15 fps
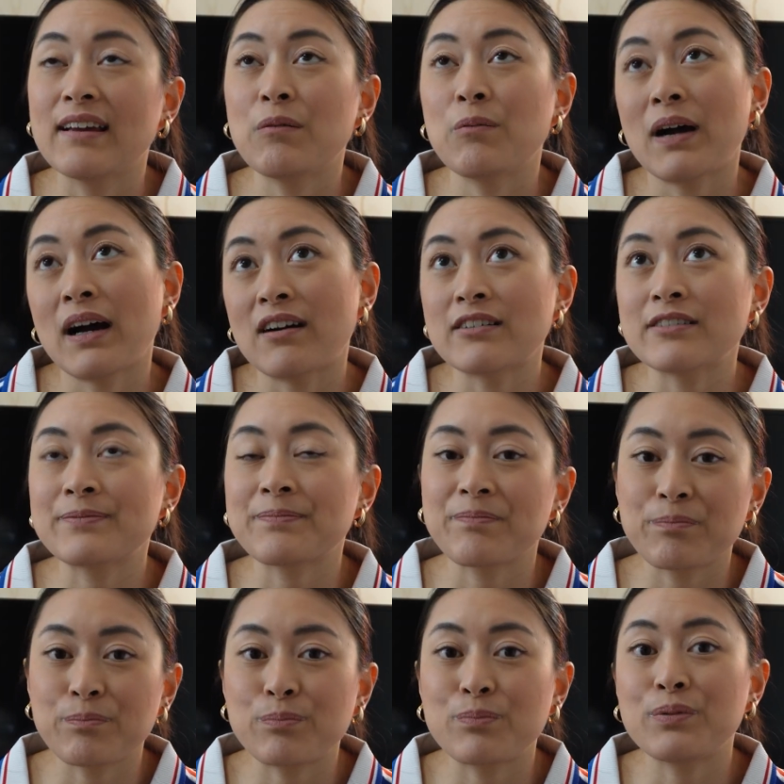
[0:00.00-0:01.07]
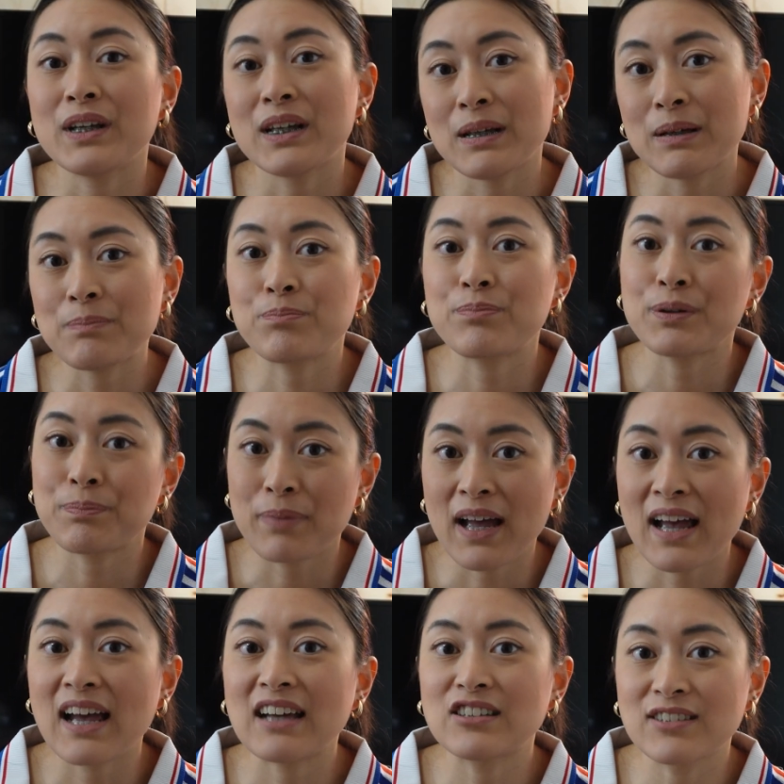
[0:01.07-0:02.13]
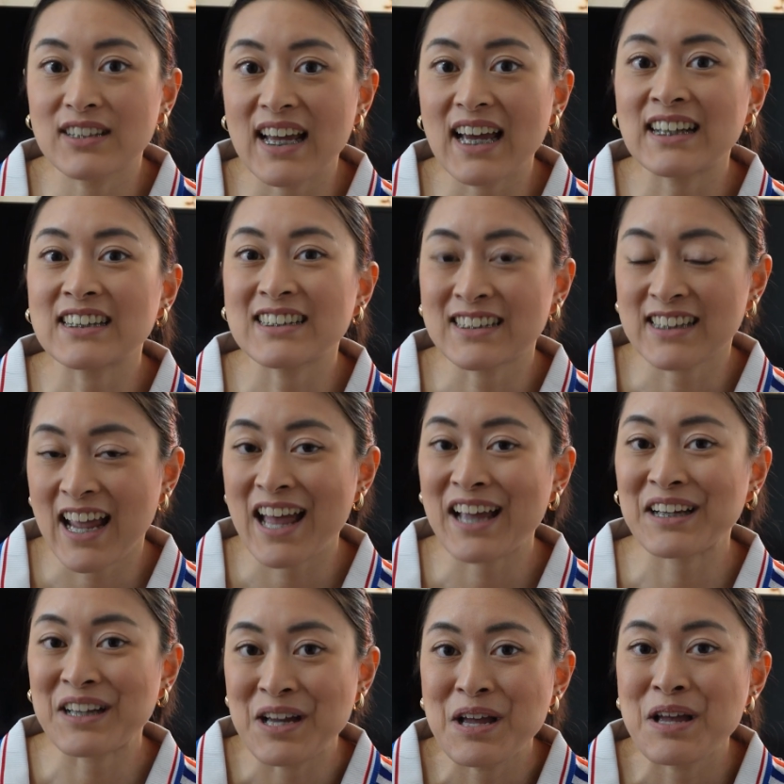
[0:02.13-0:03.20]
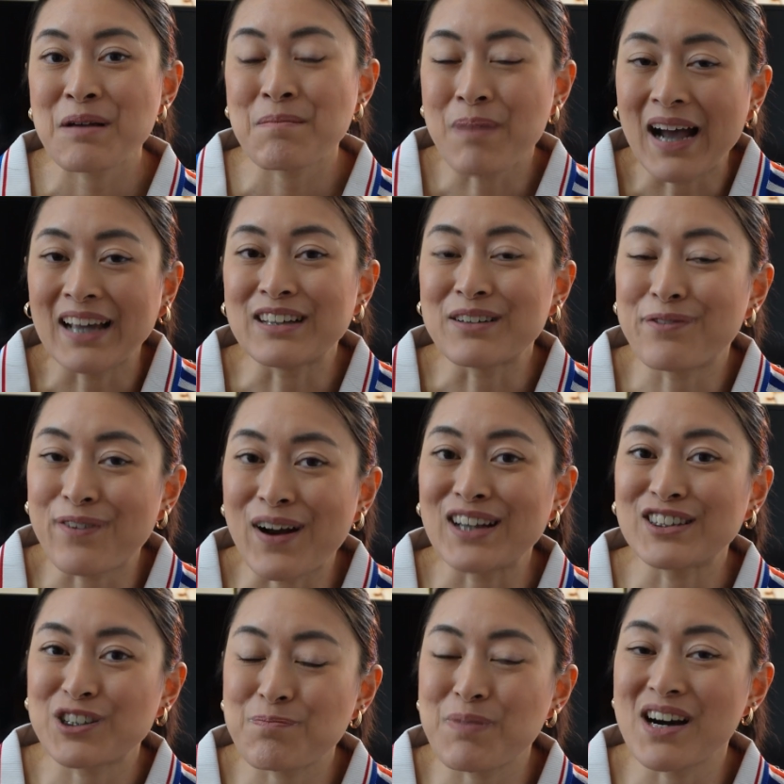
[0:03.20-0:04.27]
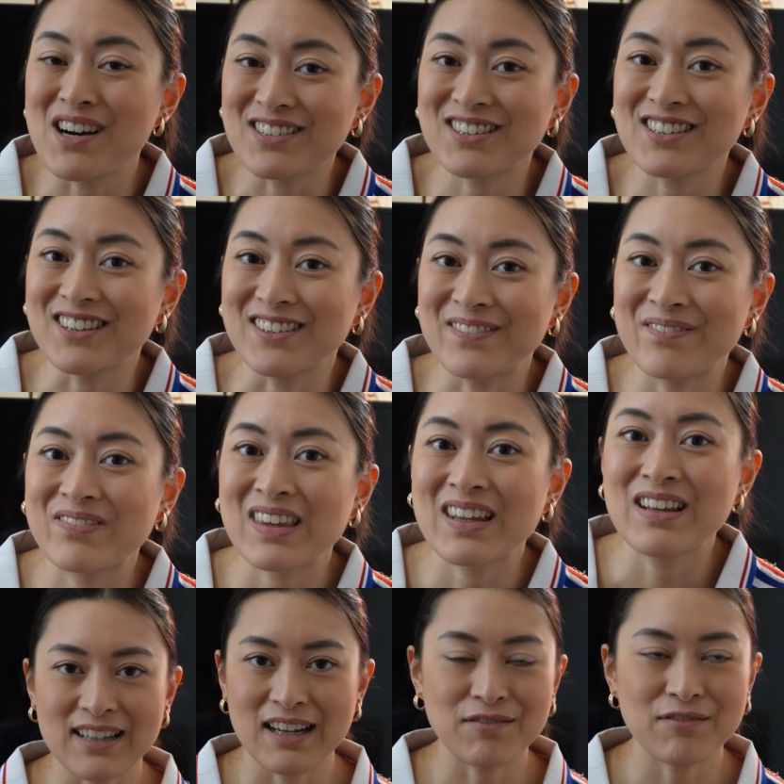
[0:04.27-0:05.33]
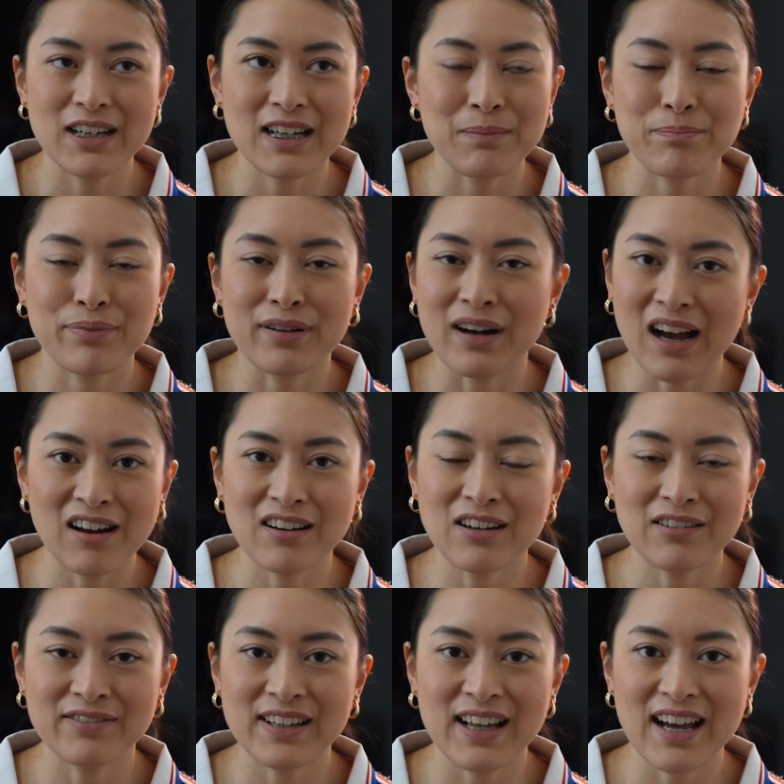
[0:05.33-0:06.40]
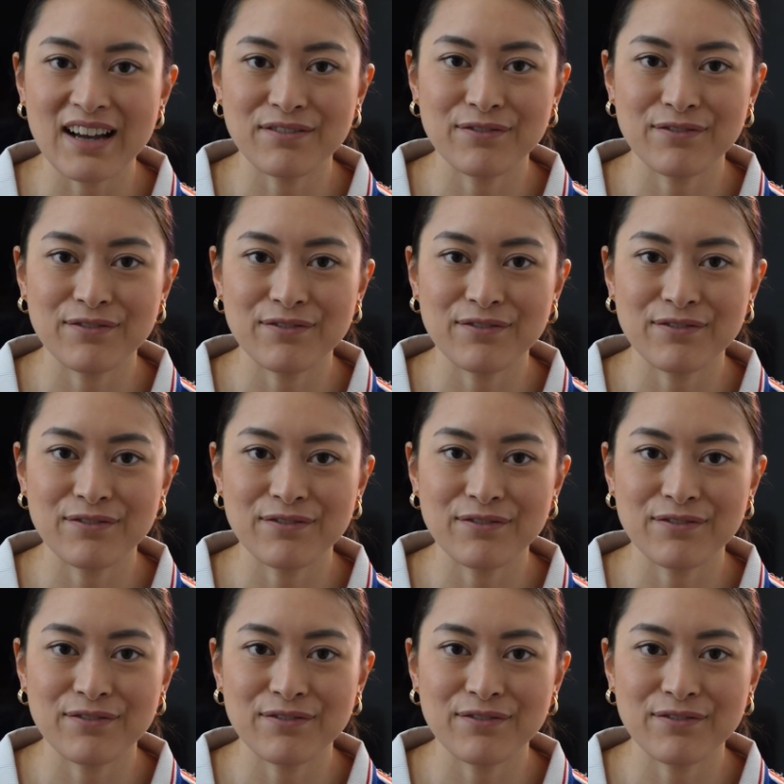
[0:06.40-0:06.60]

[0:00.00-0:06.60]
Well, be prepared to get attacked by the French person. They're really proud of their